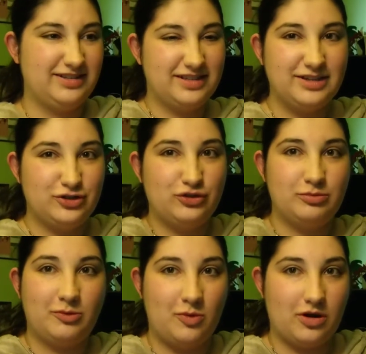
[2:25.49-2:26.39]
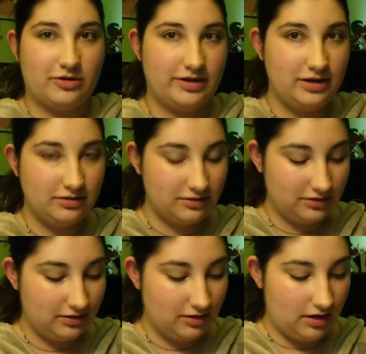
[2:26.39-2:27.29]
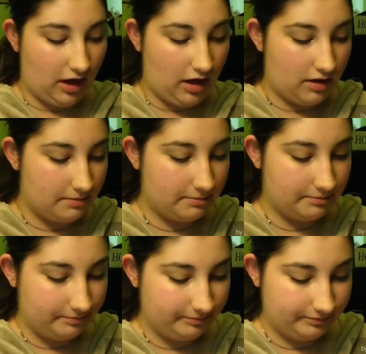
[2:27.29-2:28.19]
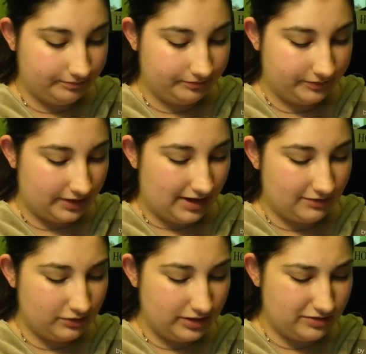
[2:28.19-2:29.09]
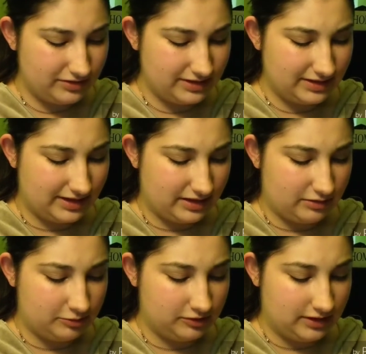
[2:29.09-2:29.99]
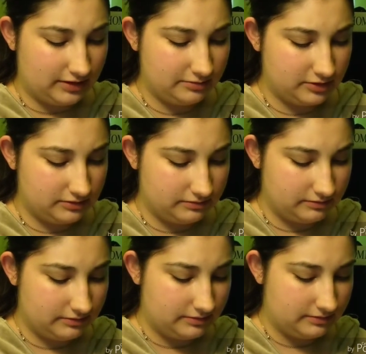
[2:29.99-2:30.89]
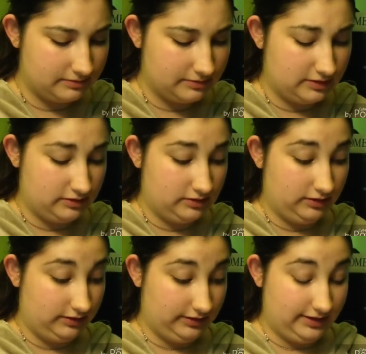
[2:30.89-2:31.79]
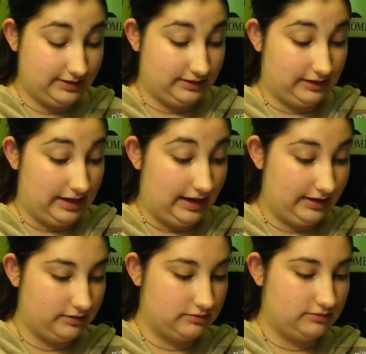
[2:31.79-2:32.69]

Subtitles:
It's like super watery. I've only used this like a couple times. That's a lot.